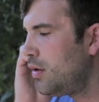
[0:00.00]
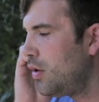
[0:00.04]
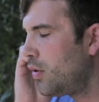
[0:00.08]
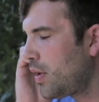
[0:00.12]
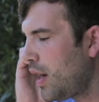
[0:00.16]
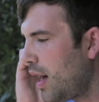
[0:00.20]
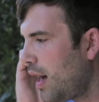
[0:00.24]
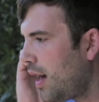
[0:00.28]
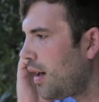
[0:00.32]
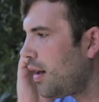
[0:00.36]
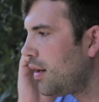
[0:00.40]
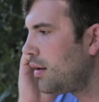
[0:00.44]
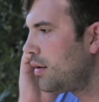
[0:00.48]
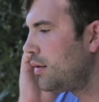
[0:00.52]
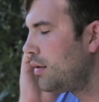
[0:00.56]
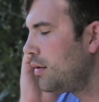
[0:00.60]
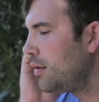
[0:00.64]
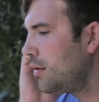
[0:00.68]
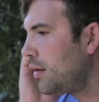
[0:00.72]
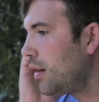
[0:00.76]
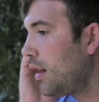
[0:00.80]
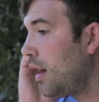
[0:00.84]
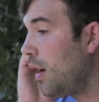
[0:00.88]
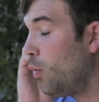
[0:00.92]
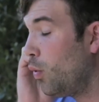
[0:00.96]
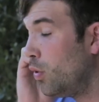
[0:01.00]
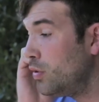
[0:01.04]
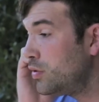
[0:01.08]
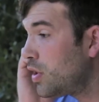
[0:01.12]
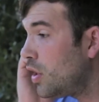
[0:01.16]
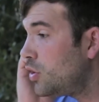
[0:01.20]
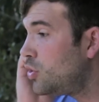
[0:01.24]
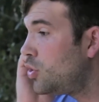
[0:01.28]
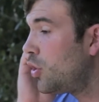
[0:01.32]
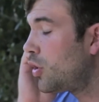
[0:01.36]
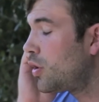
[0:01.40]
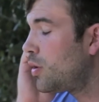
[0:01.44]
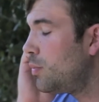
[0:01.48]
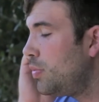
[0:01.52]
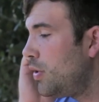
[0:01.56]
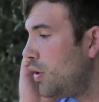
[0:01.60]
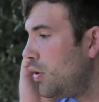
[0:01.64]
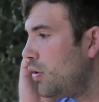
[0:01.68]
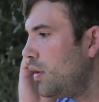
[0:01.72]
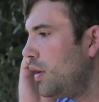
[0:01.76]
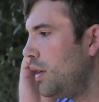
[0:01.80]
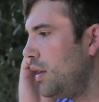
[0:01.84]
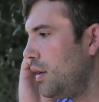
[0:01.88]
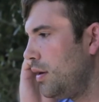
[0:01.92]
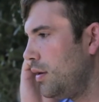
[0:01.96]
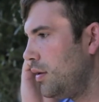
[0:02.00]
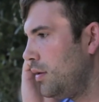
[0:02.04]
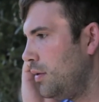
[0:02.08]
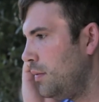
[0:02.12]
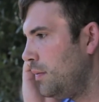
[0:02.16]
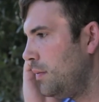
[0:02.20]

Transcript: Okay. I won't touch your computer either.